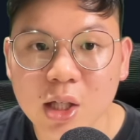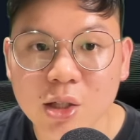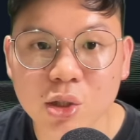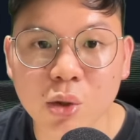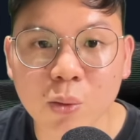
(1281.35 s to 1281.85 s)

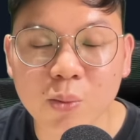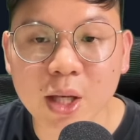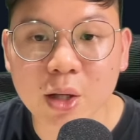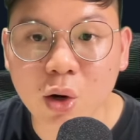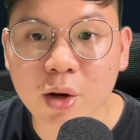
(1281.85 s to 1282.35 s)
So
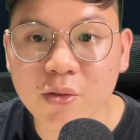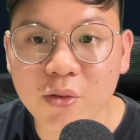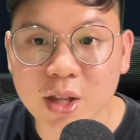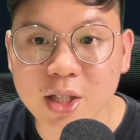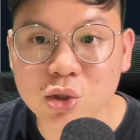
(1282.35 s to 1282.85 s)
in order
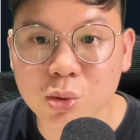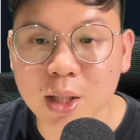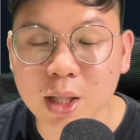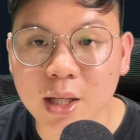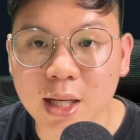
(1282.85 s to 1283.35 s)
for this to
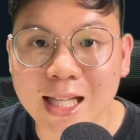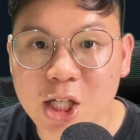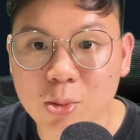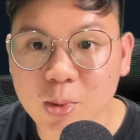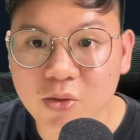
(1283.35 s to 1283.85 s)
be
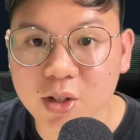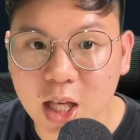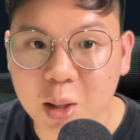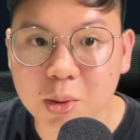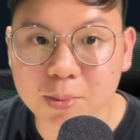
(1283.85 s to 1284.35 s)
eligible for
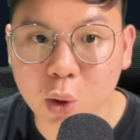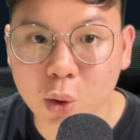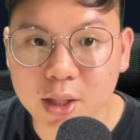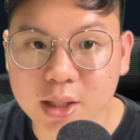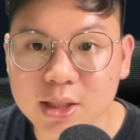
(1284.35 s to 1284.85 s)
table
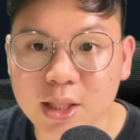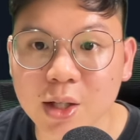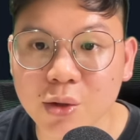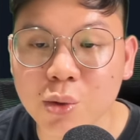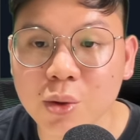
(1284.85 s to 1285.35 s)
bonus,
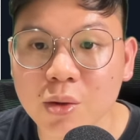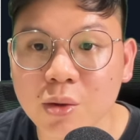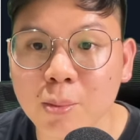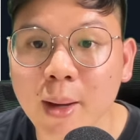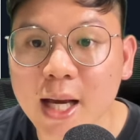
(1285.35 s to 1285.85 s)
and
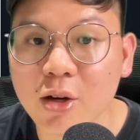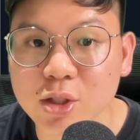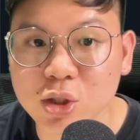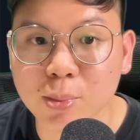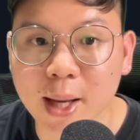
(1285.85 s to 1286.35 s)
you back
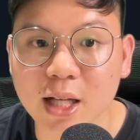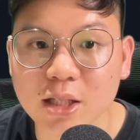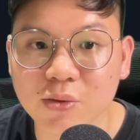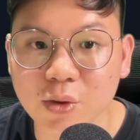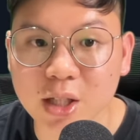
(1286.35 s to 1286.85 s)
Crystal
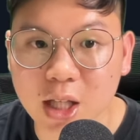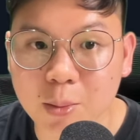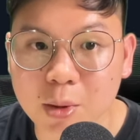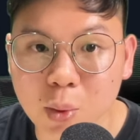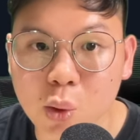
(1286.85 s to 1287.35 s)
Palace for the
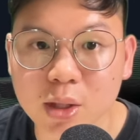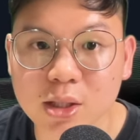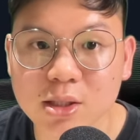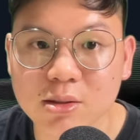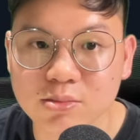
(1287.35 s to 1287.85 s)
table
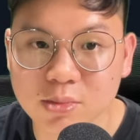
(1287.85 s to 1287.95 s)
bonus